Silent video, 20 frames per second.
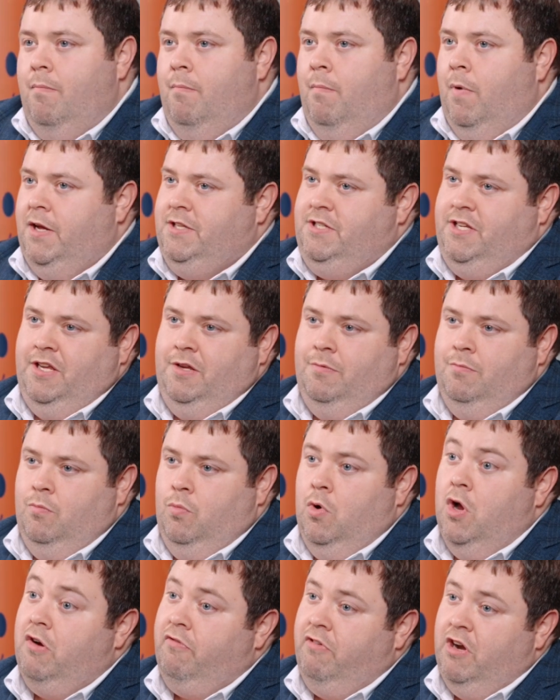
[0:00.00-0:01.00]
My team
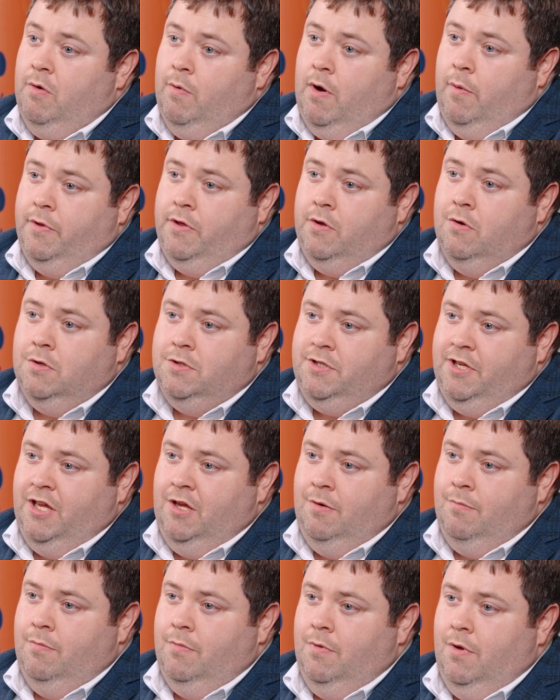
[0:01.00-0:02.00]
work really well with your
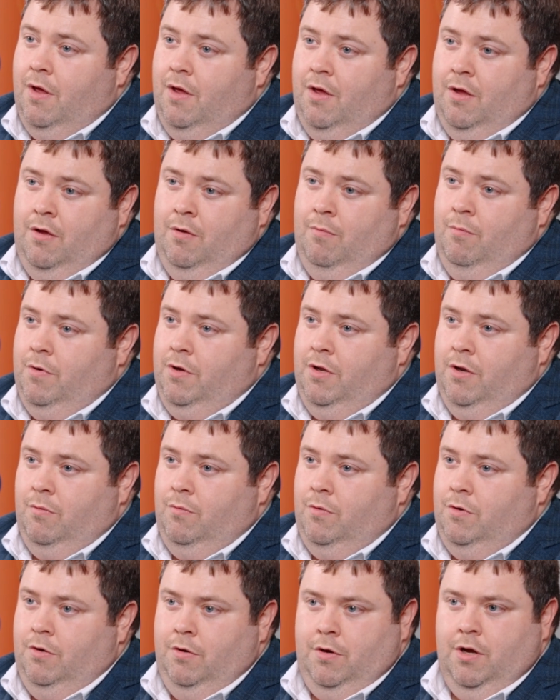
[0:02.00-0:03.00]
team.
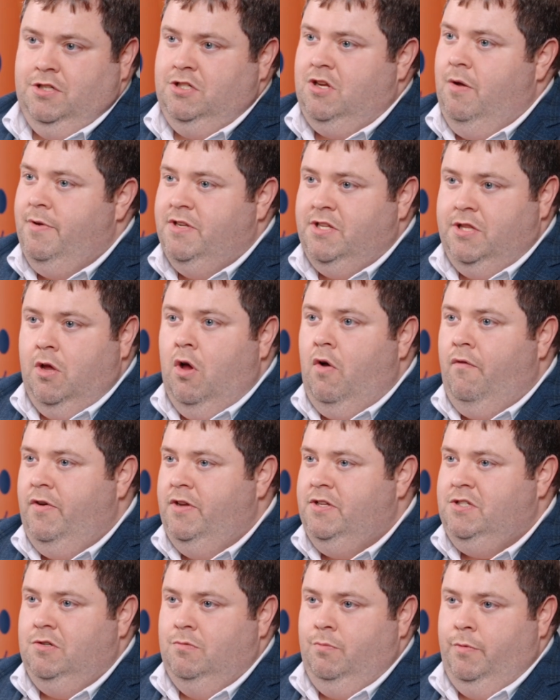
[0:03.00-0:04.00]
You guys come into the
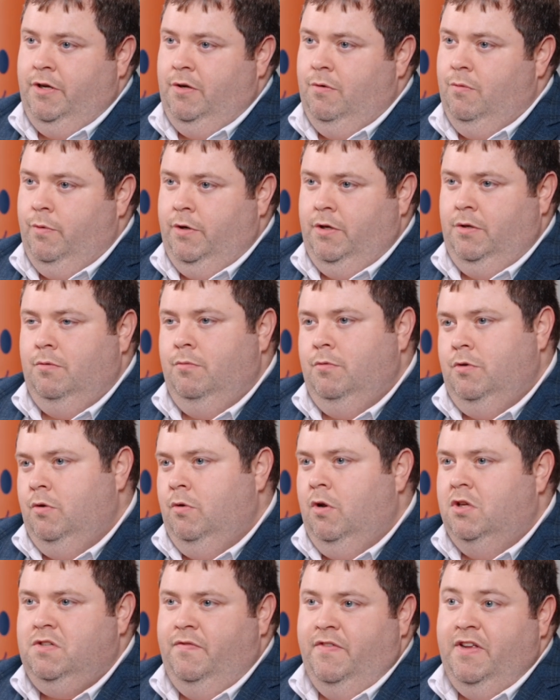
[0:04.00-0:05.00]
office and we
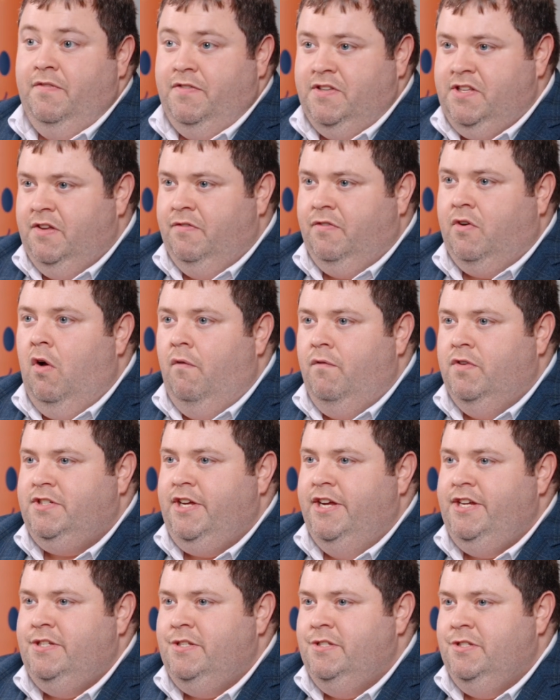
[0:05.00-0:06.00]
do lots of innovative
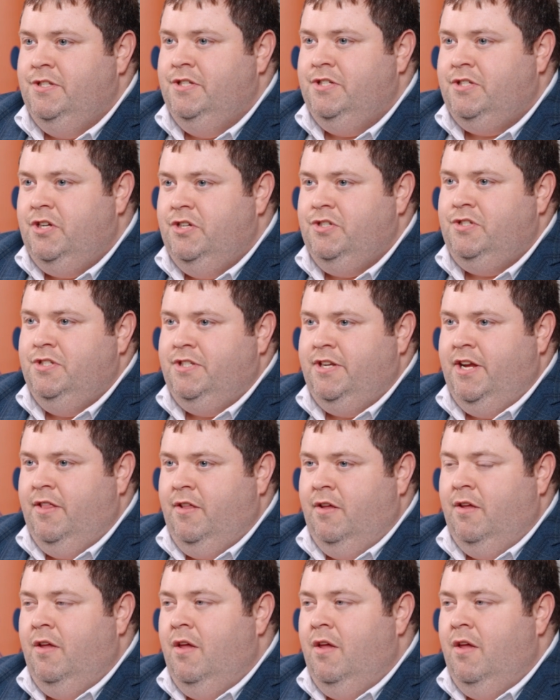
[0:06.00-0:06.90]
conversations and discussions together.